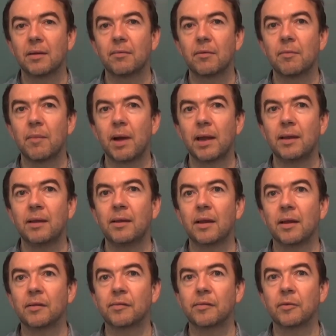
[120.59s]
remind
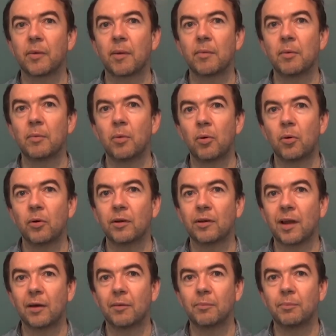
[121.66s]
us that when we walk down